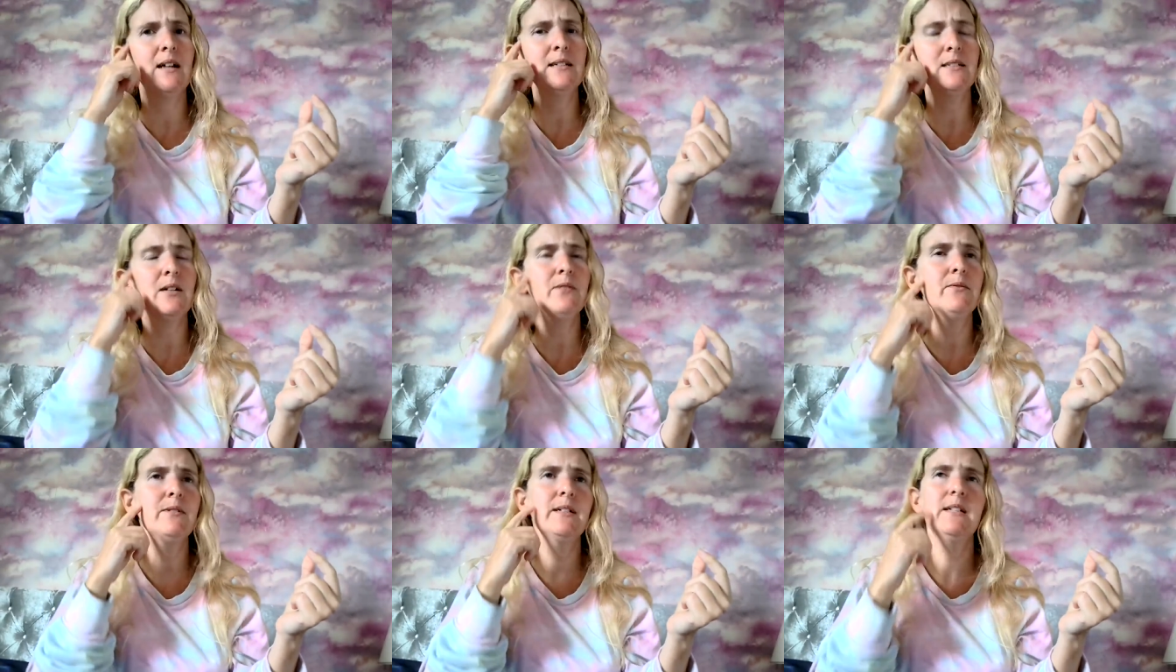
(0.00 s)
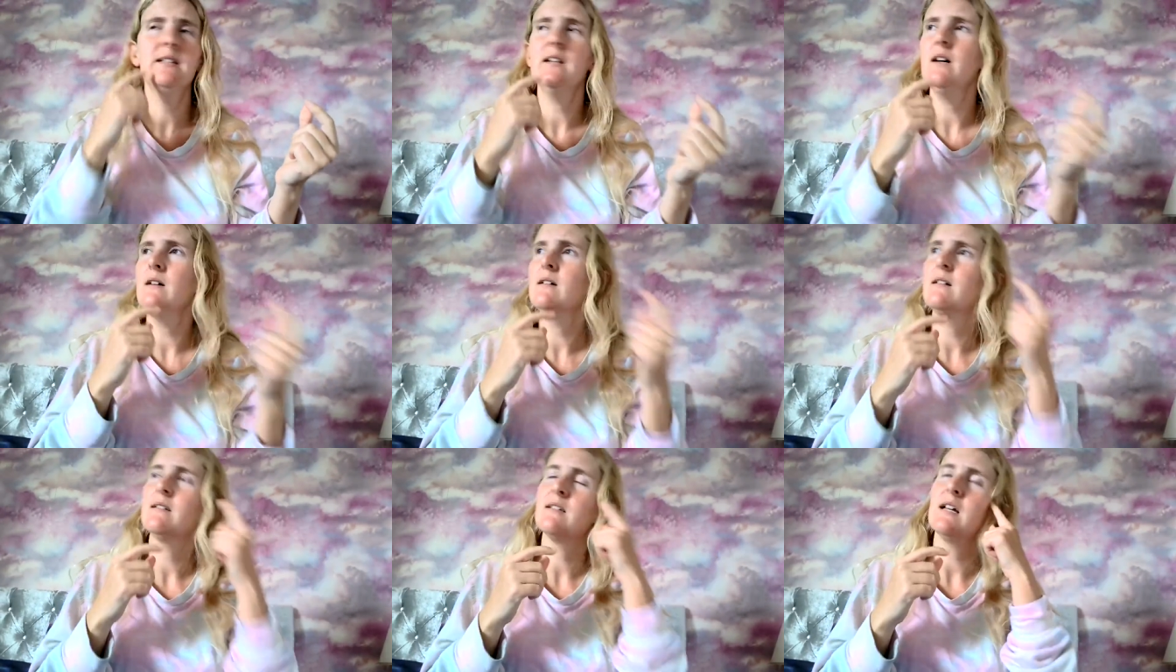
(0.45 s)
I don't really
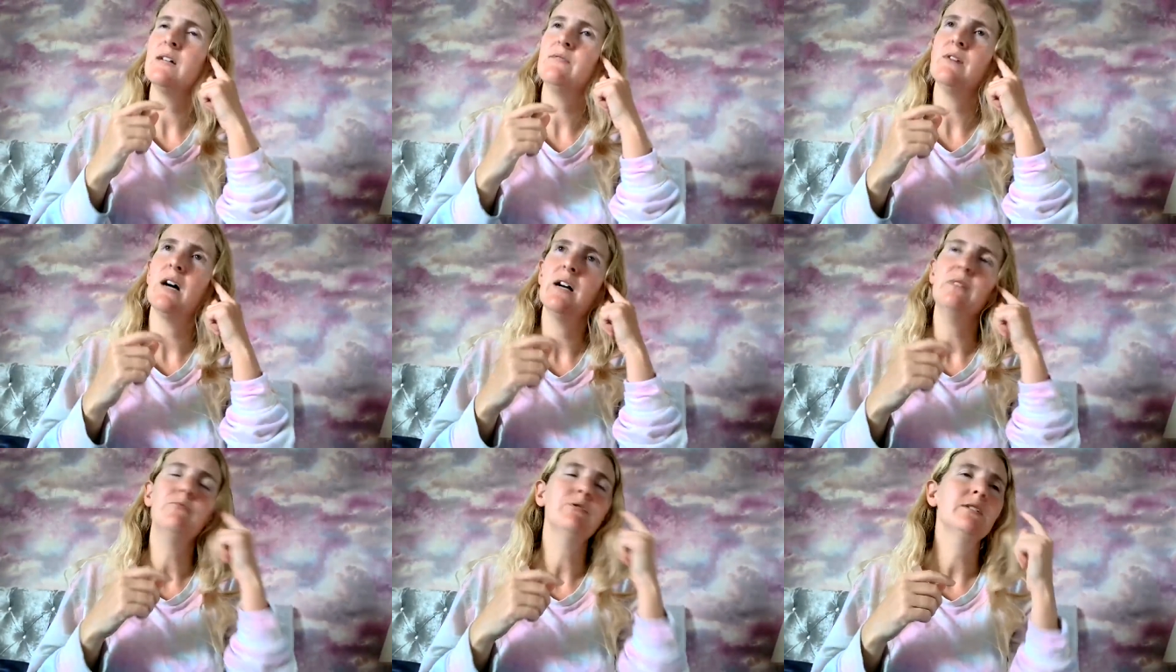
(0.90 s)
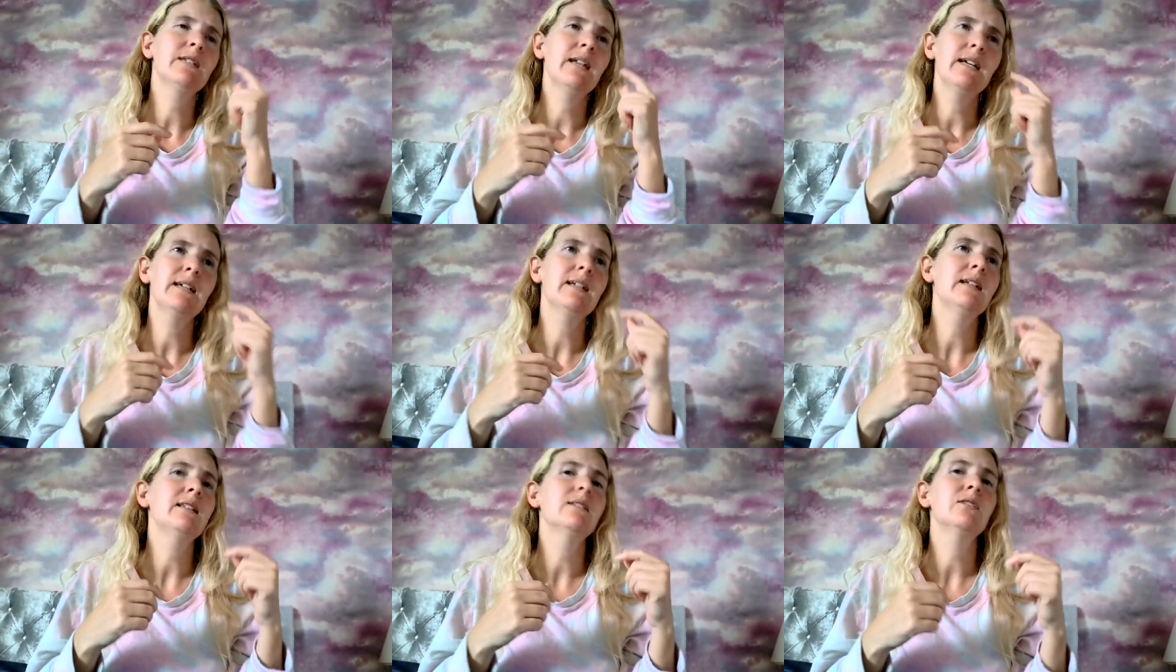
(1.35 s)
know because I, I was
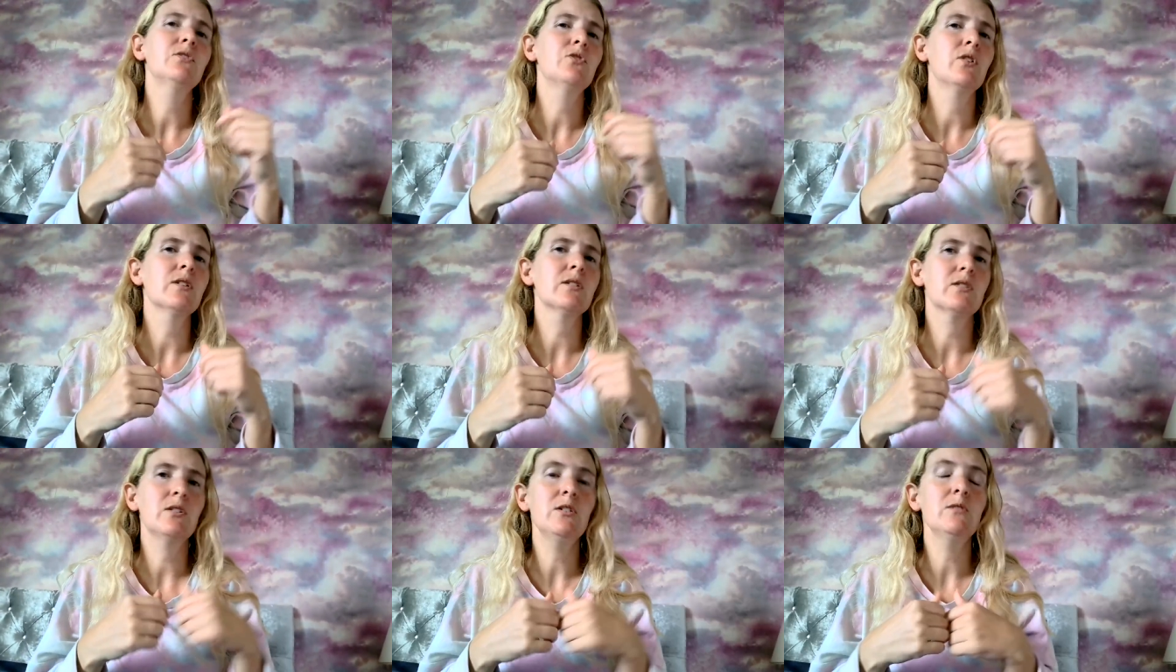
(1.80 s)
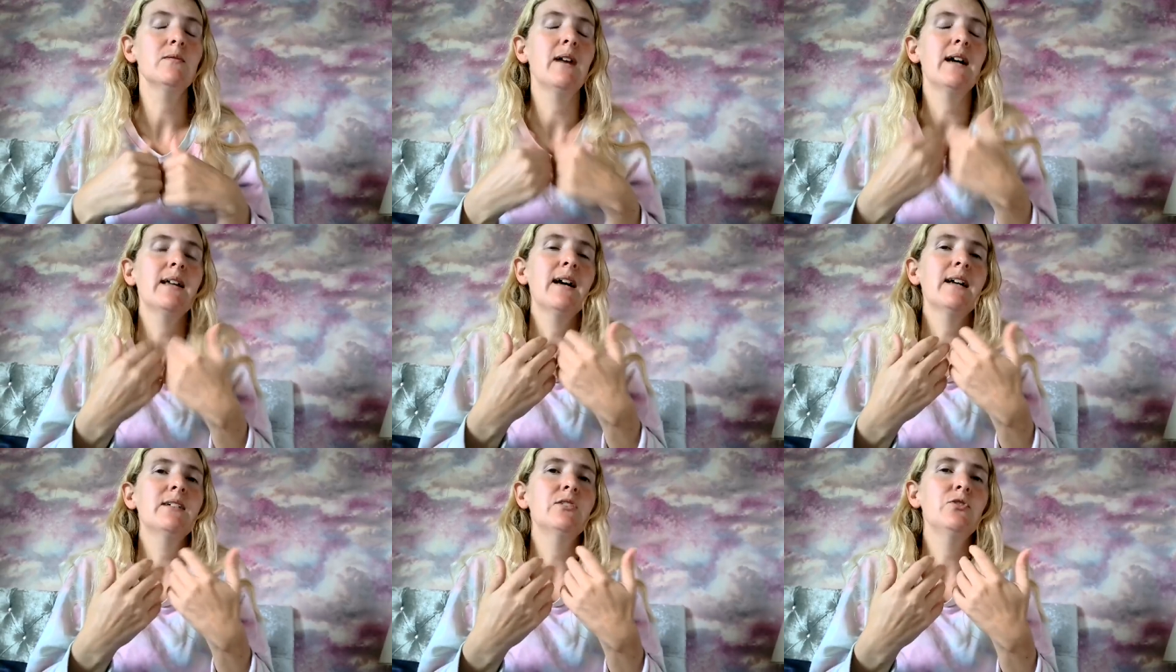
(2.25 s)
taking the drugs too.
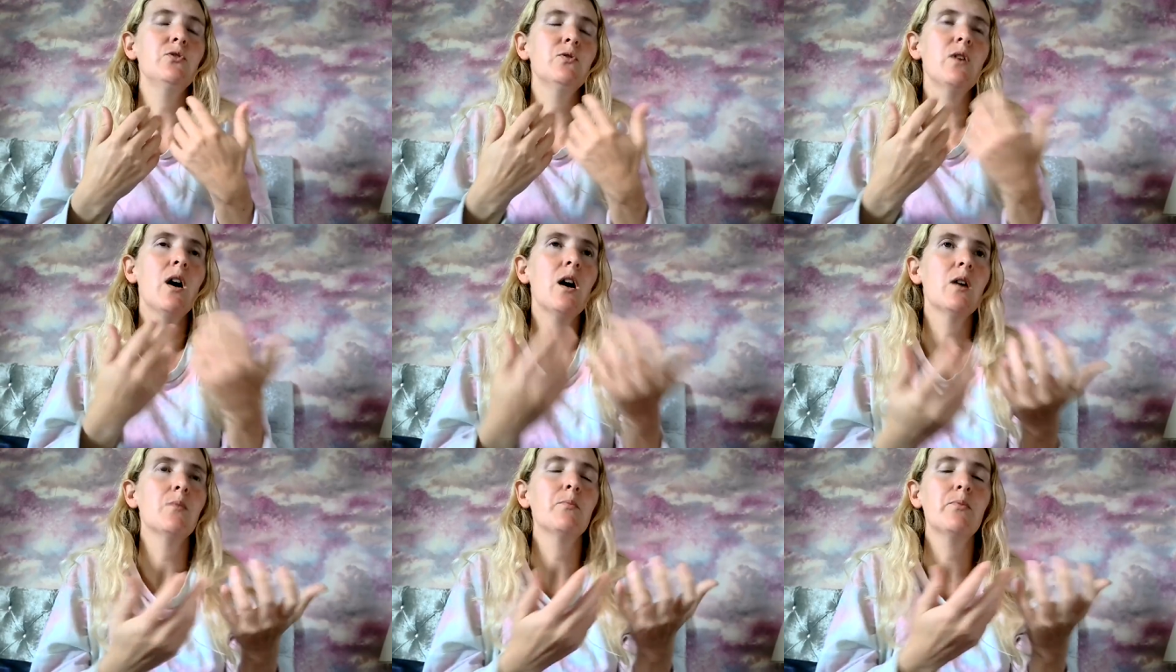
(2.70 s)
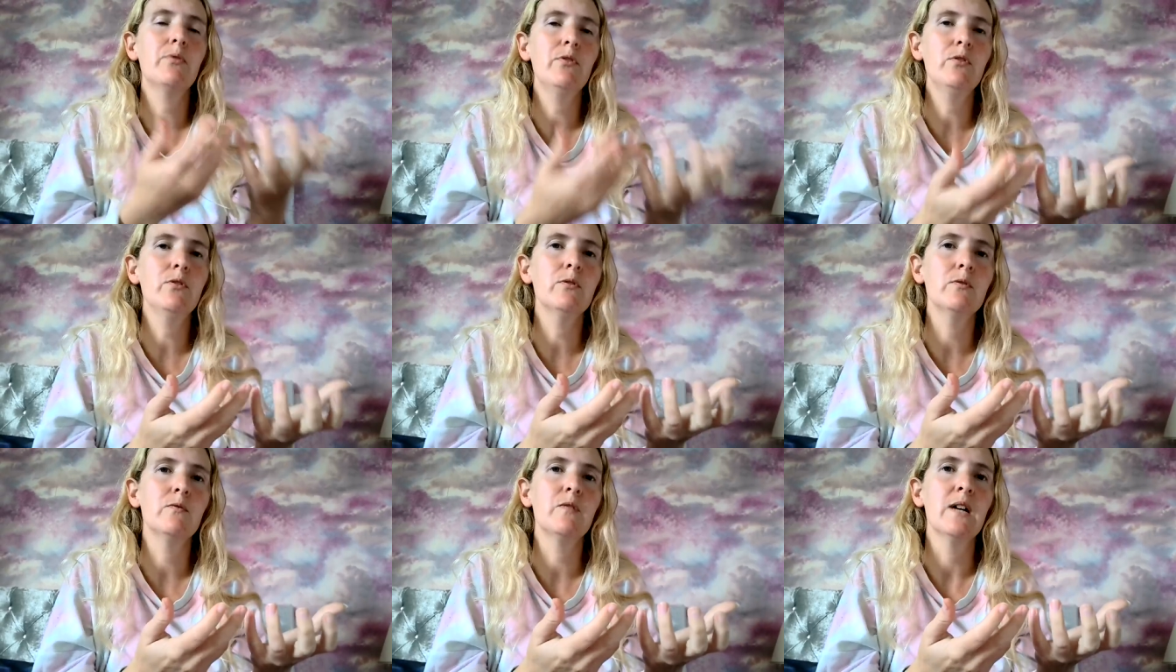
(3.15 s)
And, you can't
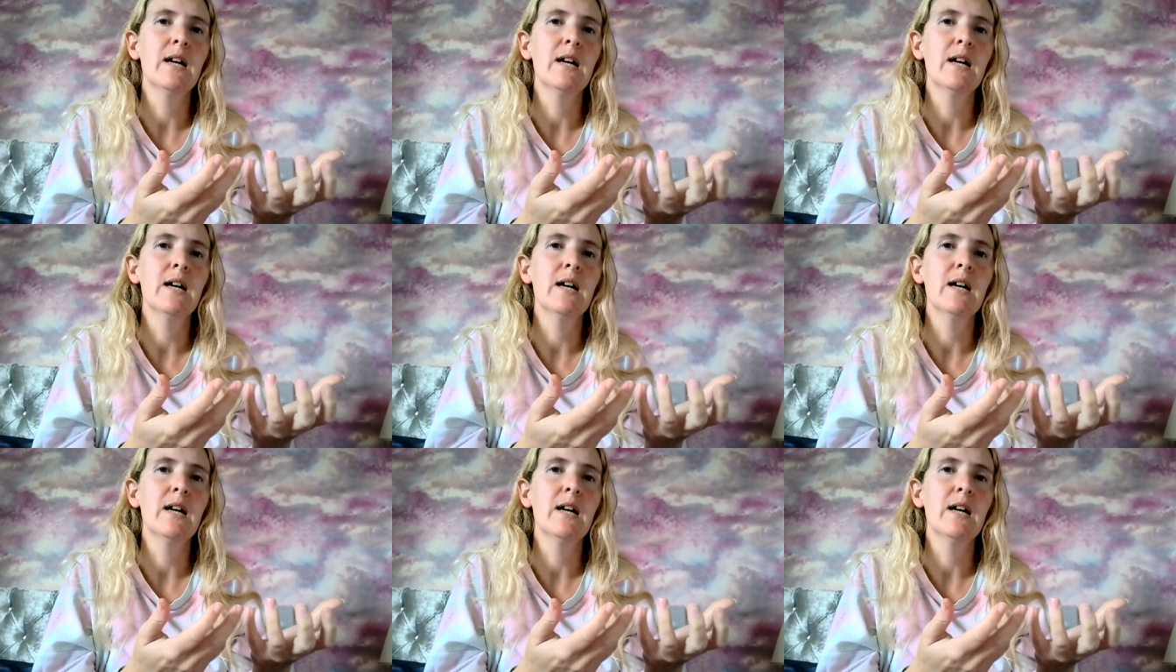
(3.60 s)
prove